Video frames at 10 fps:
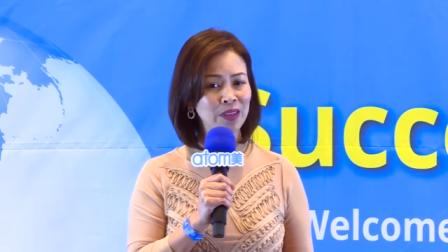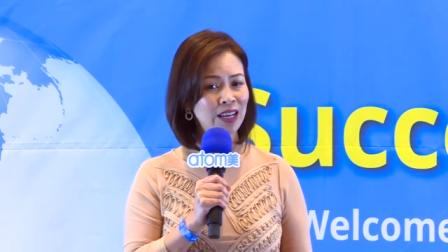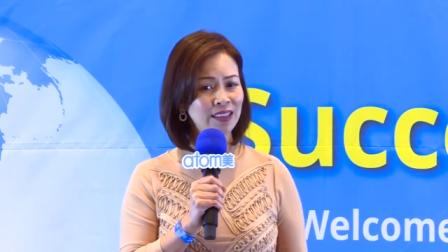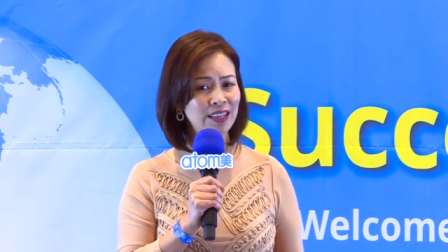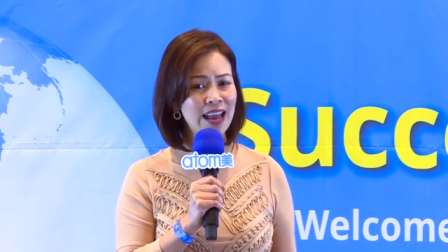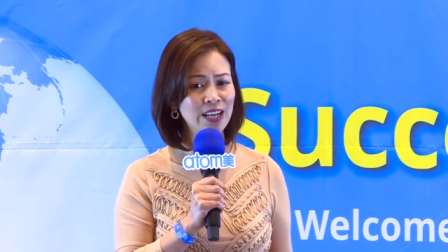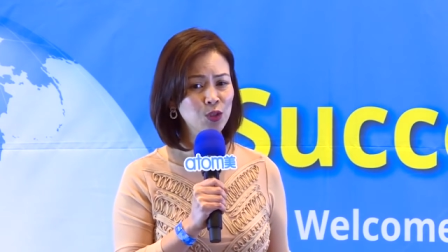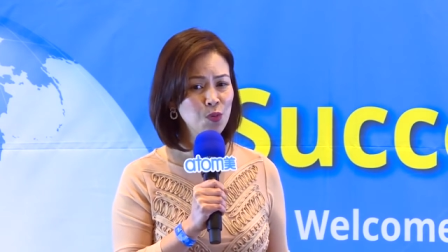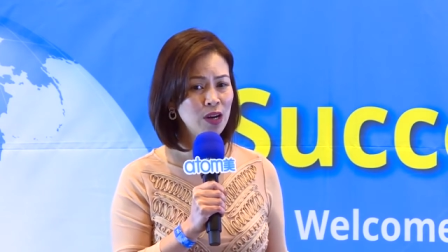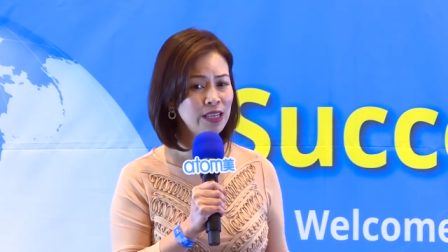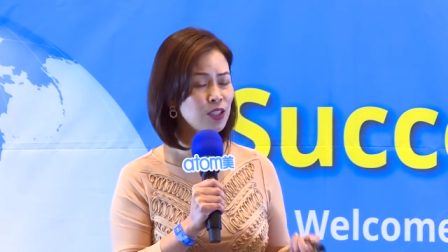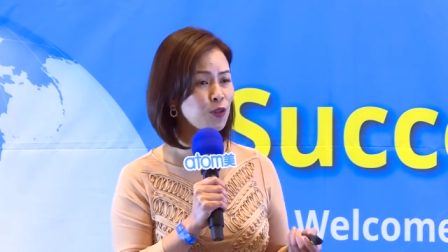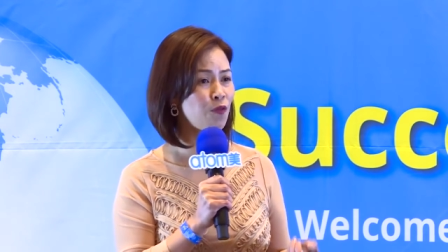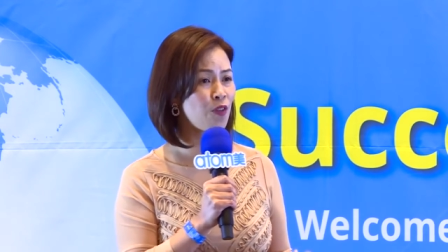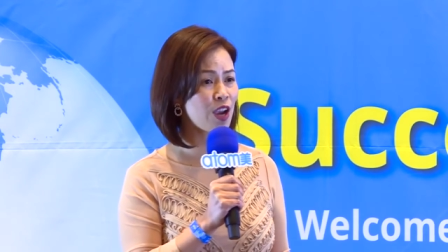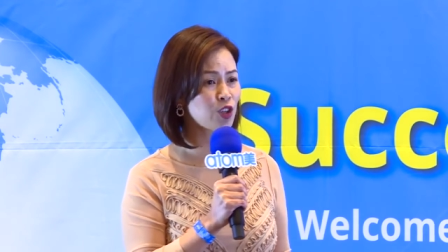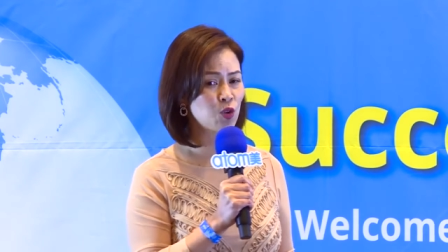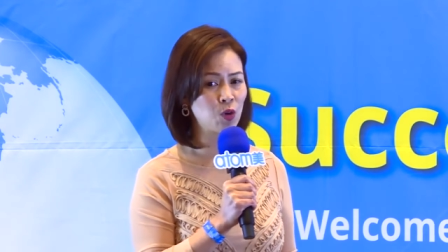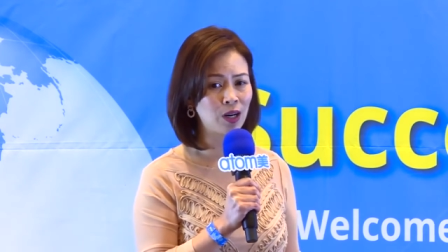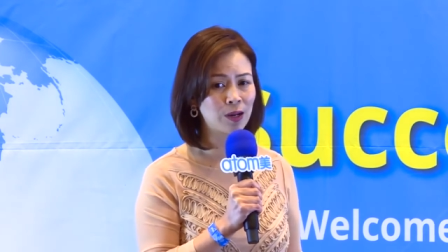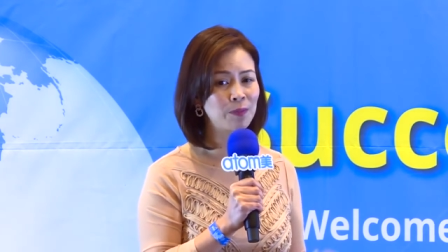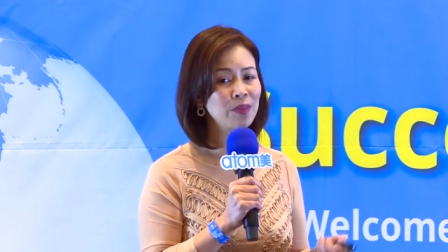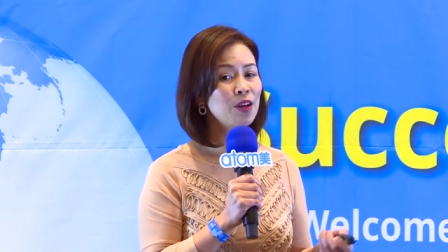And the next one is the fresh herb